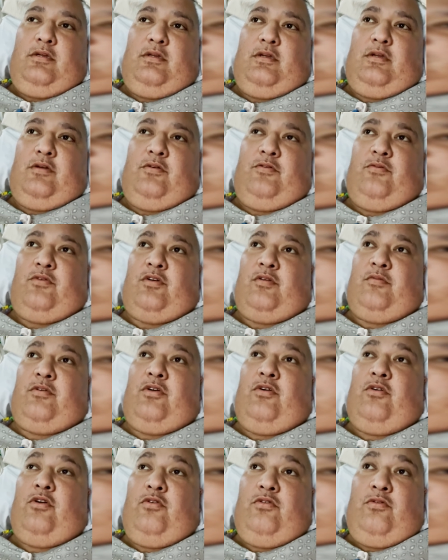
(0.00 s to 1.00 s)
I want to go
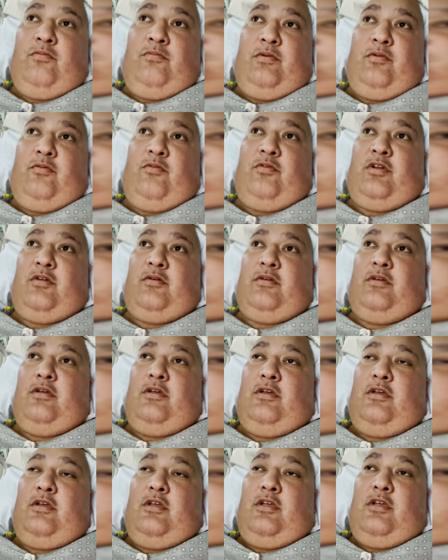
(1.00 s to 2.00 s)
home. I want to
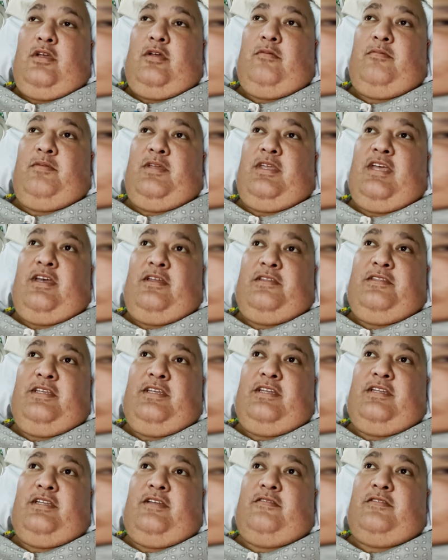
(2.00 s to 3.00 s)
be healthy
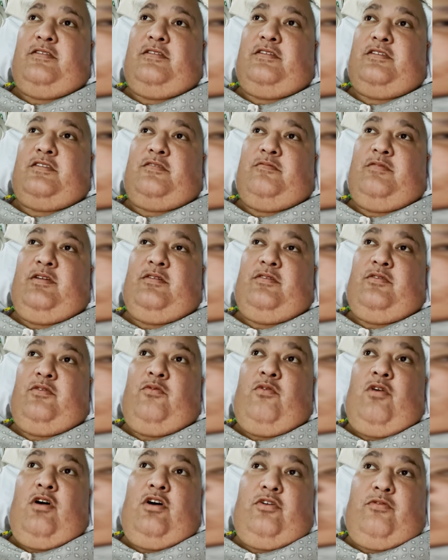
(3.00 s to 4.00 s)
enough to just be able to
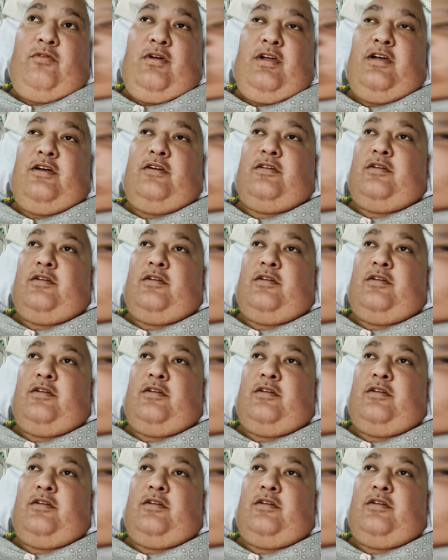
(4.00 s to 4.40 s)
walk around.